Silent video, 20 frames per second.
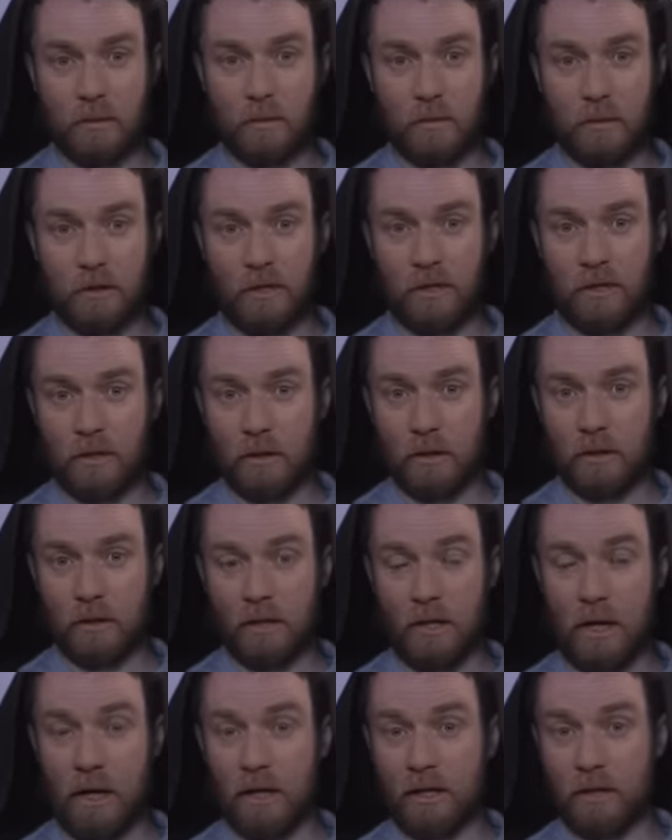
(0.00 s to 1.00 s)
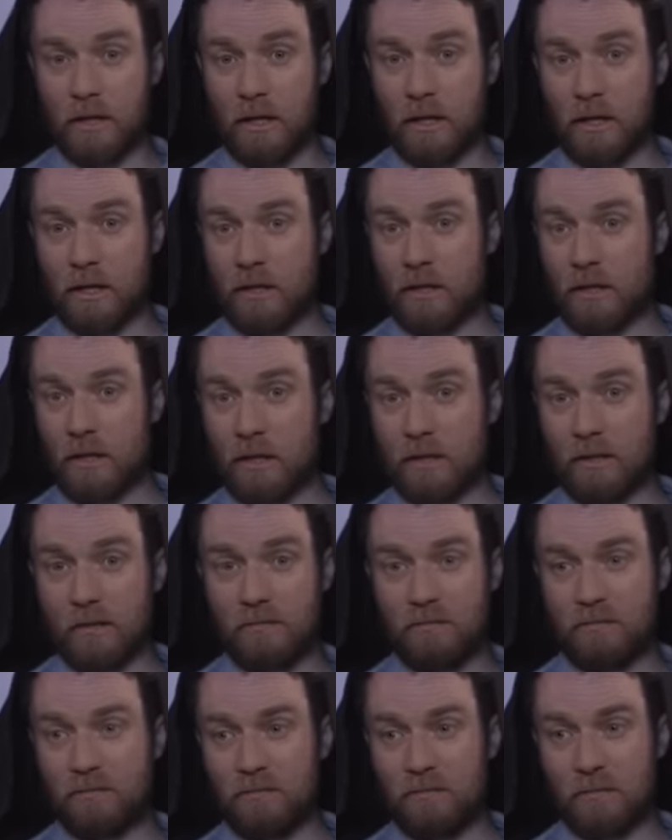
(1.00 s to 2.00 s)
breathe, or touch
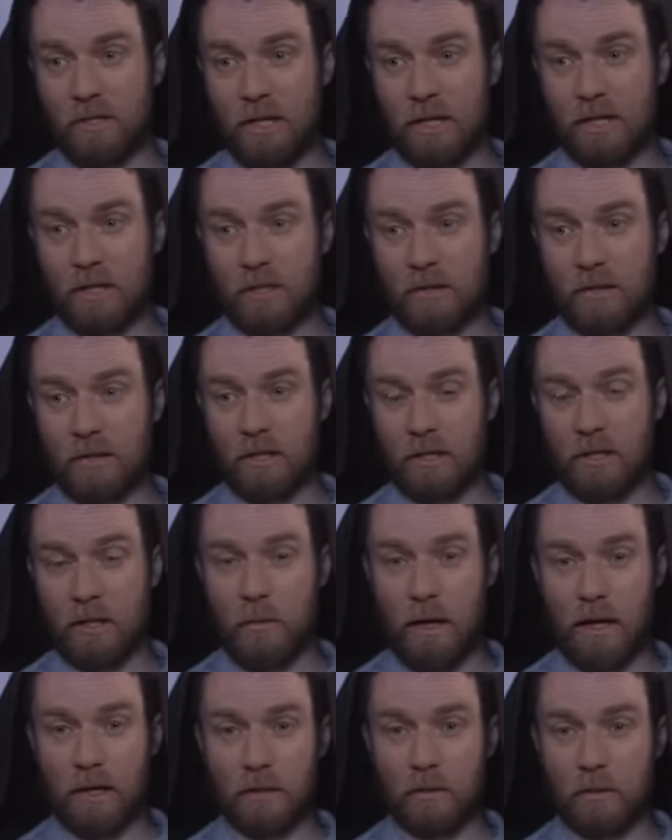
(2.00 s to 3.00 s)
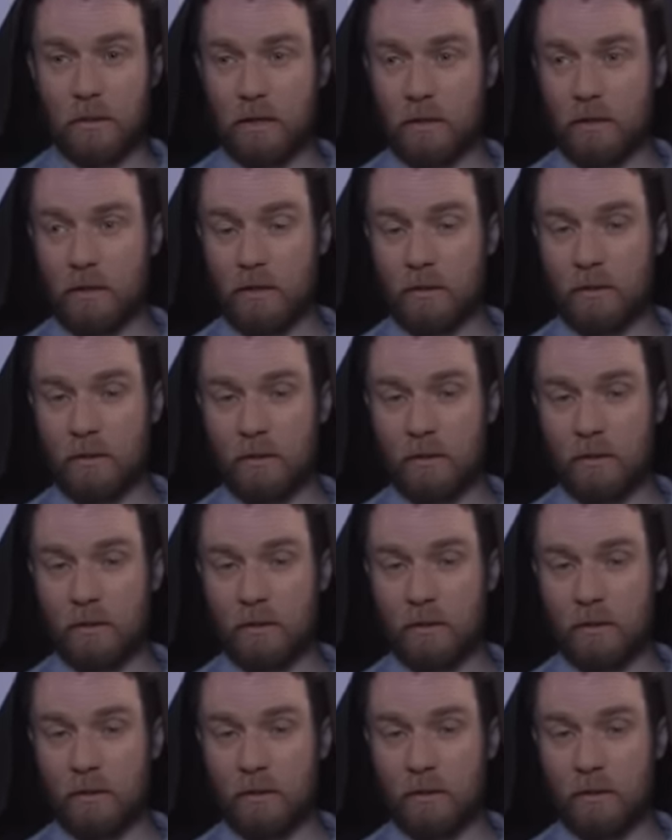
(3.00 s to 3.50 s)
anything, it doesn't really matter where you live.